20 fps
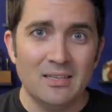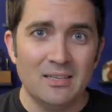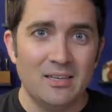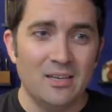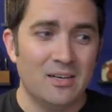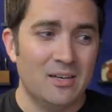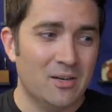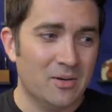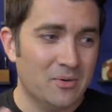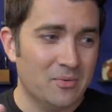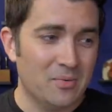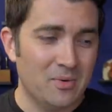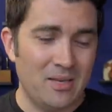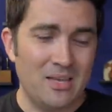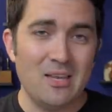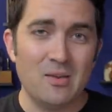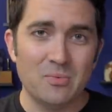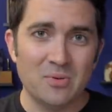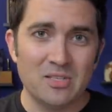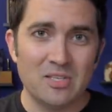you know,
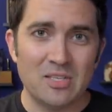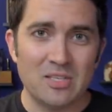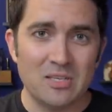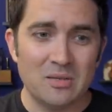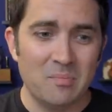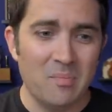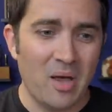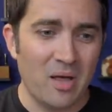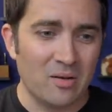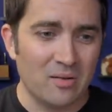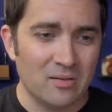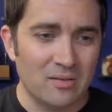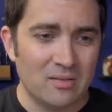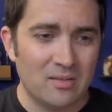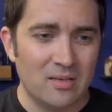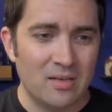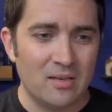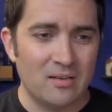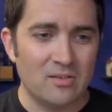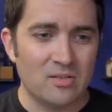heat-resistant metal
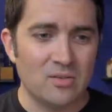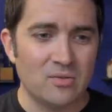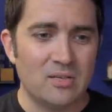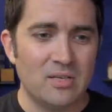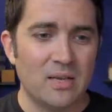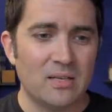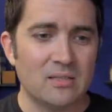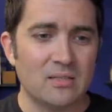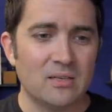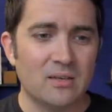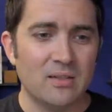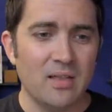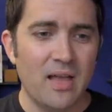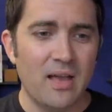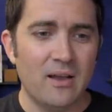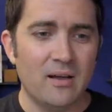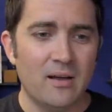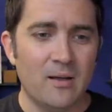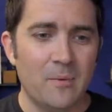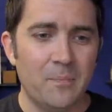and, and so dense and all
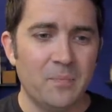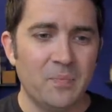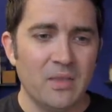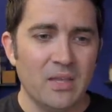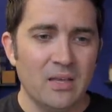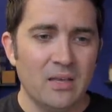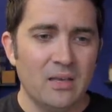that, um,